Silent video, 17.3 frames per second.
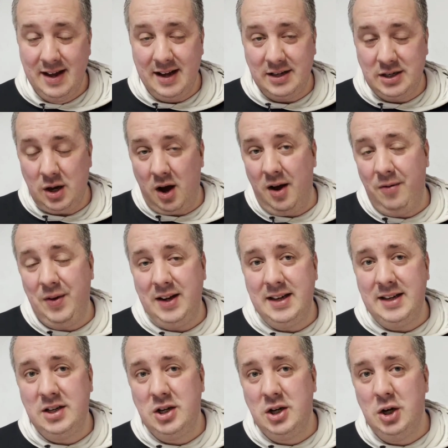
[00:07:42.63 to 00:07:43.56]
And so I think
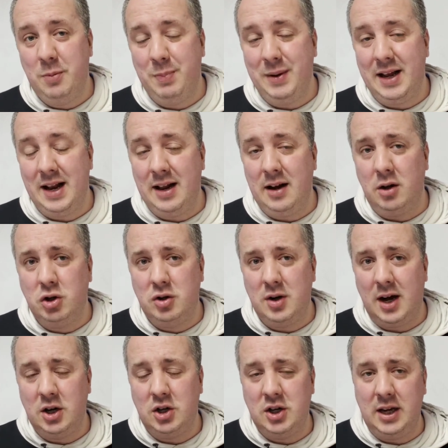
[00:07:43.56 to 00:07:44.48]
this could be a little
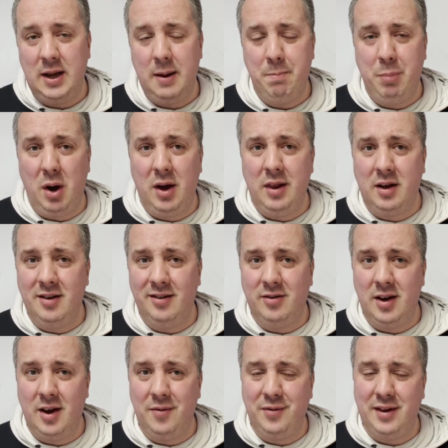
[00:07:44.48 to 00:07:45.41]
strategy by the
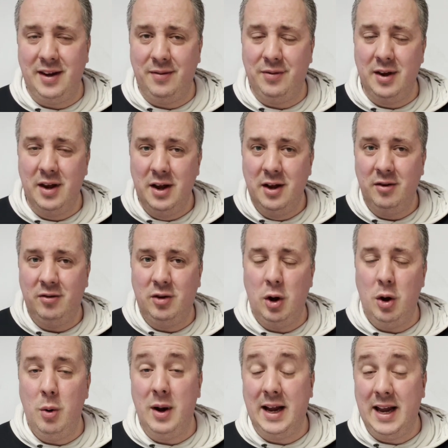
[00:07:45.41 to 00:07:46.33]
Conservatives
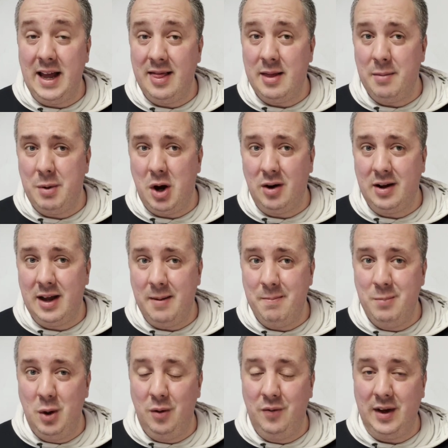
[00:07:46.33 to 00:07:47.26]
to get the
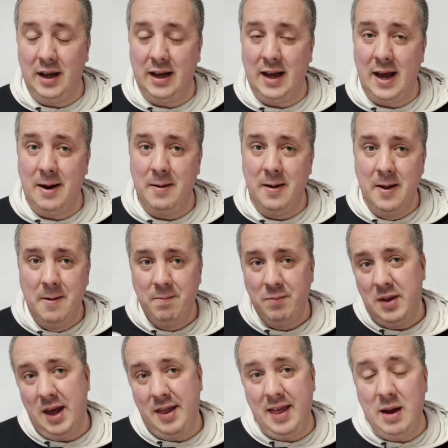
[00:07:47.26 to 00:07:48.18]
market moving again.
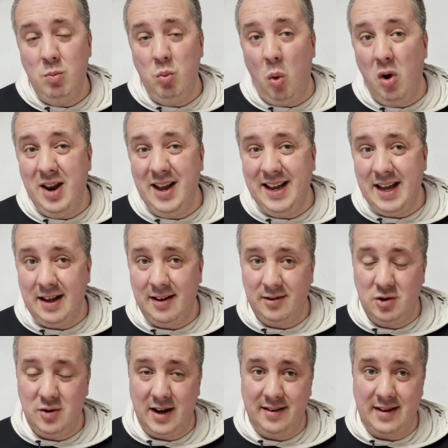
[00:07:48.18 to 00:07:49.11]
And they want to
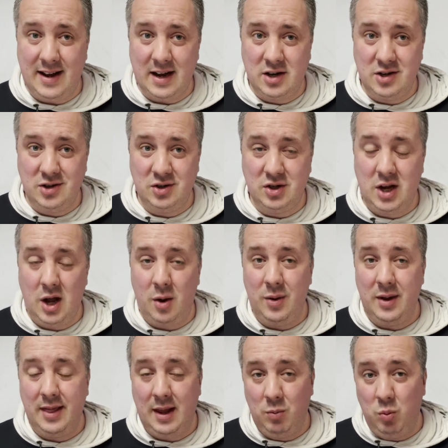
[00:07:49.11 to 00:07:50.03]
get transactions
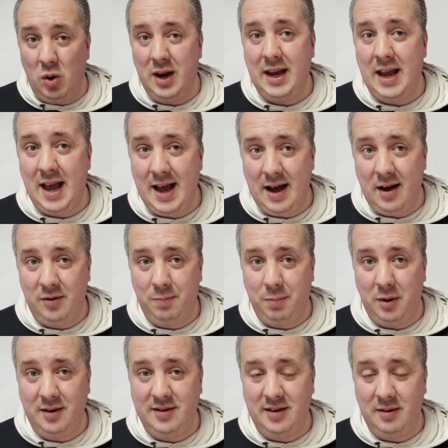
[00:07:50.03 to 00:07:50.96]
going. They want to get house
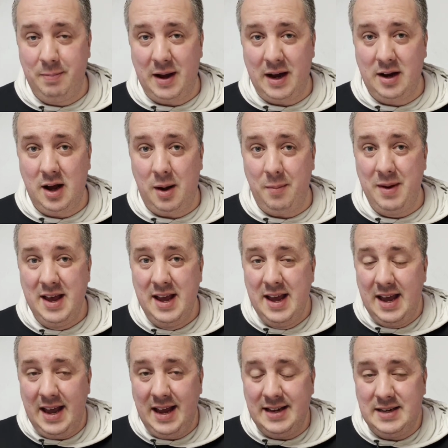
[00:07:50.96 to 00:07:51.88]
prices back up.
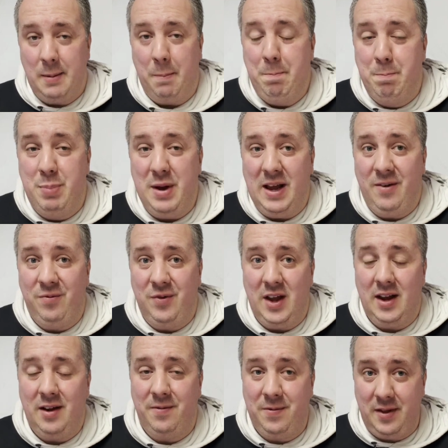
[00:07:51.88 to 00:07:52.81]
It's a big
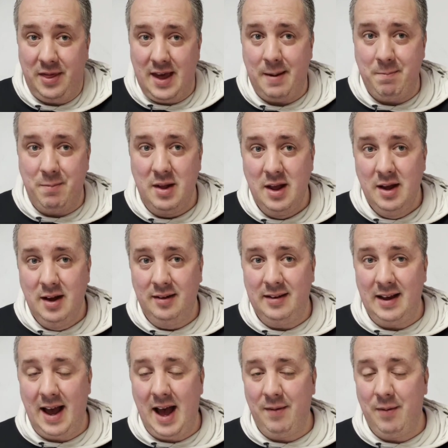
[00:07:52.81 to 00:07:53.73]
thing for them
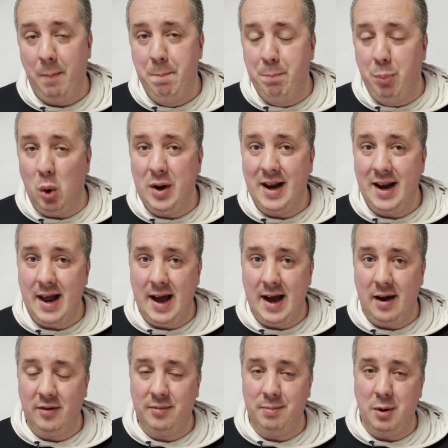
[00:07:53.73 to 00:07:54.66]
to have a buoyant
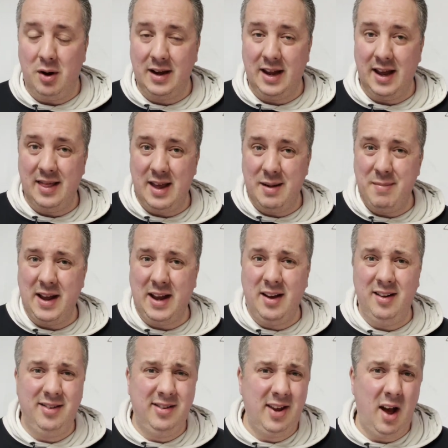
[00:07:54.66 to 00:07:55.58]
house market. They make
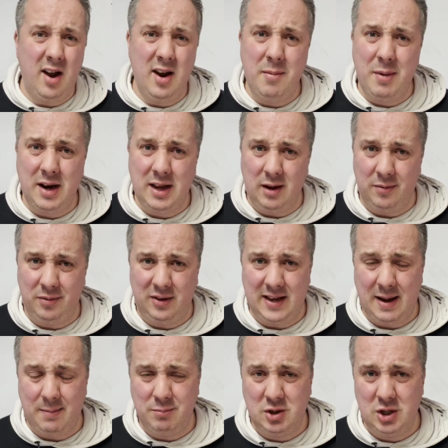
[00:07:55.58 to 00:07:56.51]
a ton of money off
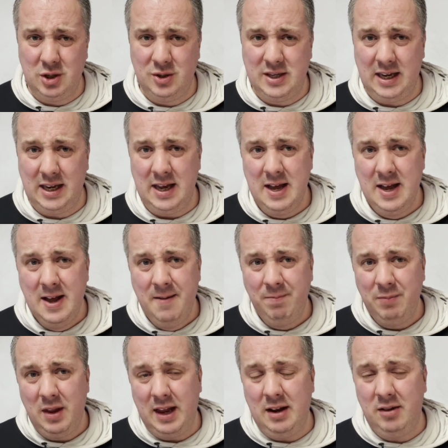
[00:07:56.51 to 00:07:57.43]
stamp duty.
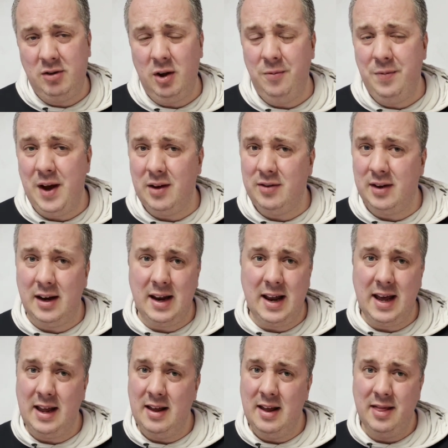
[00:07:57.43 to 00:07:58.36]
In
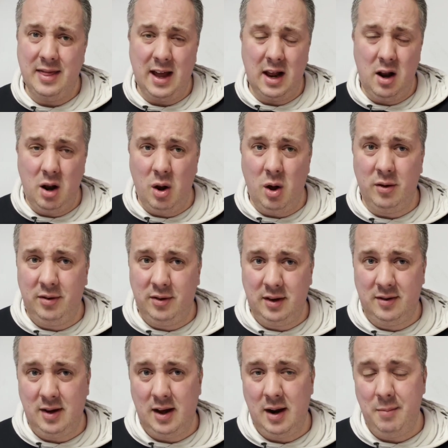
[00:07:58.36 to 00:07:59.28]
2008, they lost
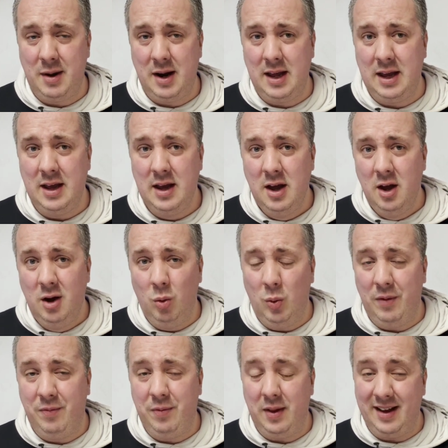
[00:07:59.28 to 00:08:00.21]
a ton of money
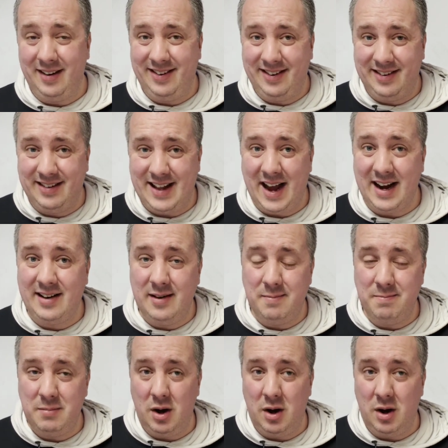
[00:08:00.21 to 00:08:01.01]
with a stagnant